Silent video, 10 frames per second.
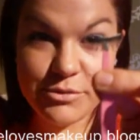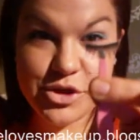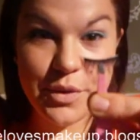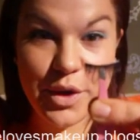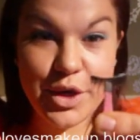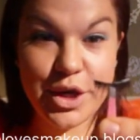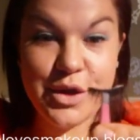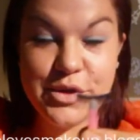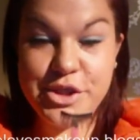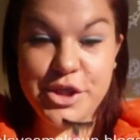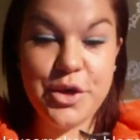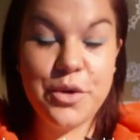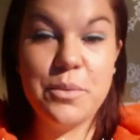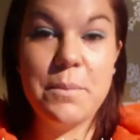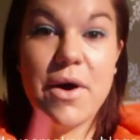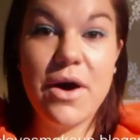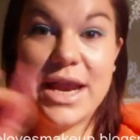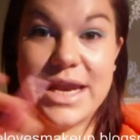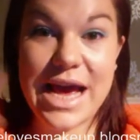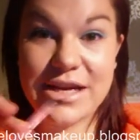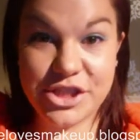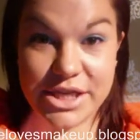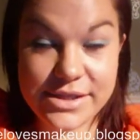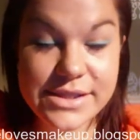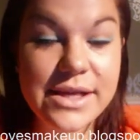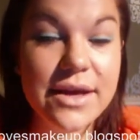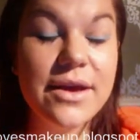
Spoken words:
duo glue to my lashes.